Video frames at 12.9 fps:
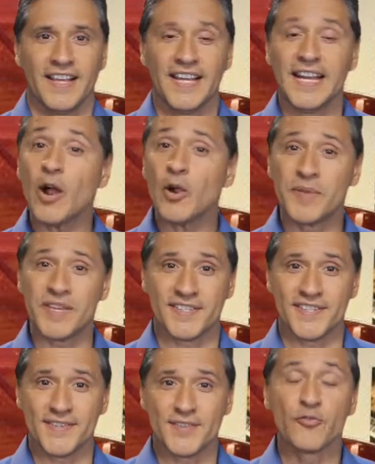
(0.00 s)
In our
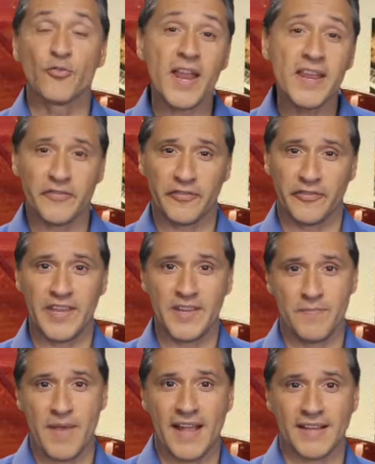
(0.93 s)
business, great
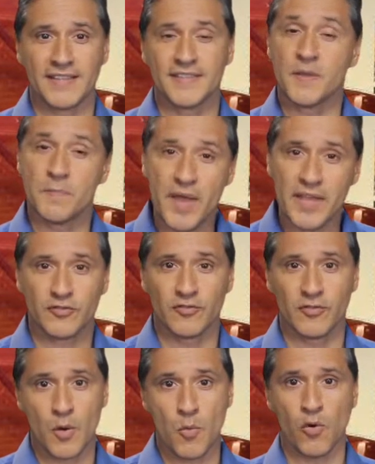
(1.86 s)
feedback is the best
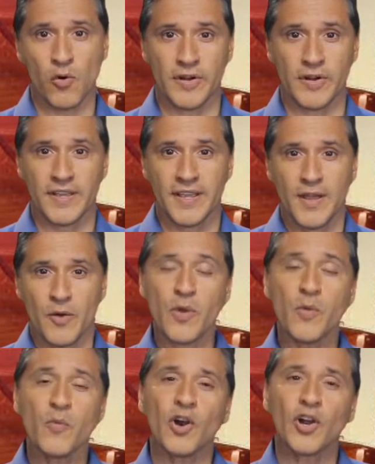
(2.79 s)
reward.
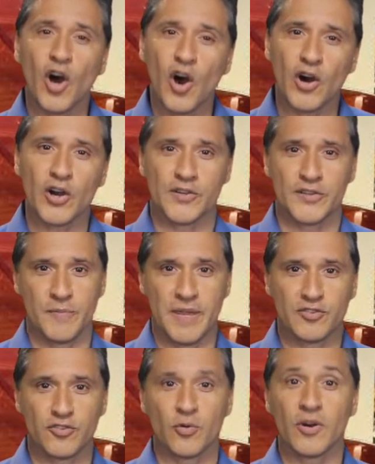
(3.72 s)
We work hard to
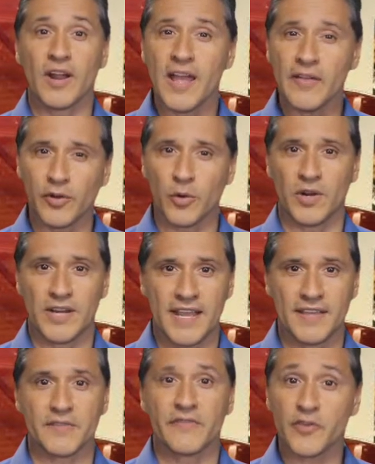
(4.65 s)
make sure everyone
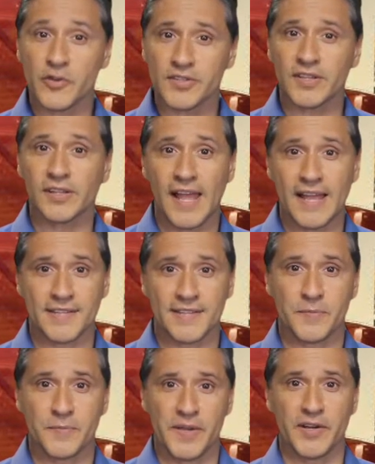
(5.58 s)
has a first-class
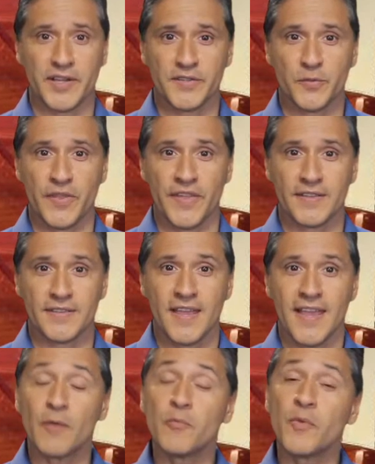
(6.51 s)
experience with us,
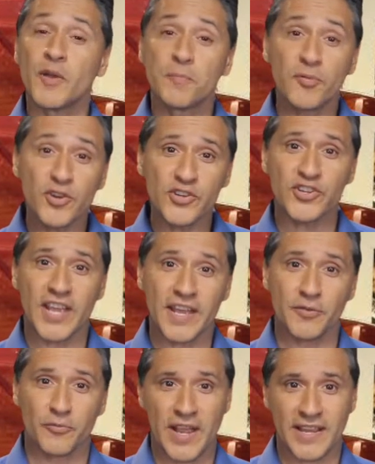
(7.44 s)
and we
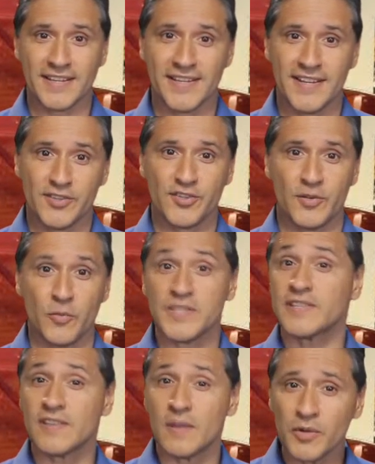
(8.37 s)
appreciate the recognition
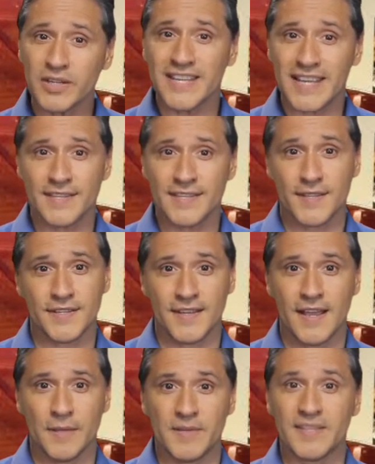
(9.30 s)
when someone takes the
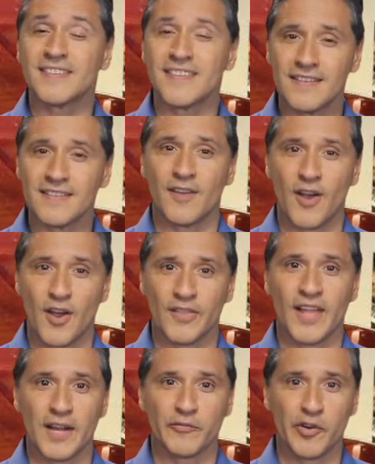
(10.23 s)
time to send an
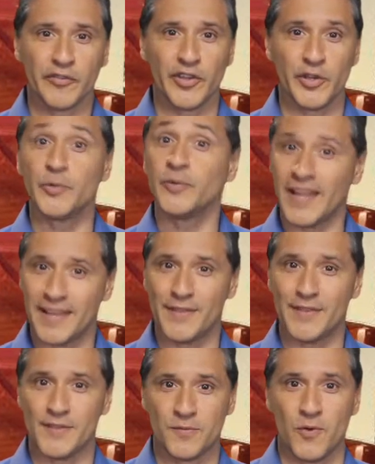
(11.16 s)
online review like
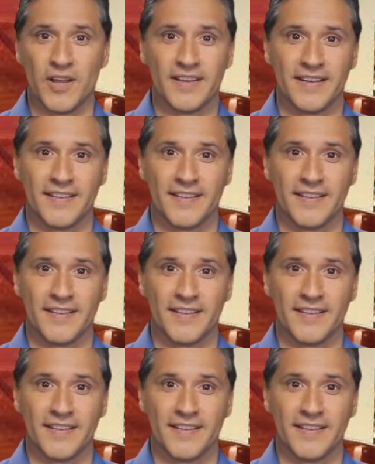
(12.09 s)
this one.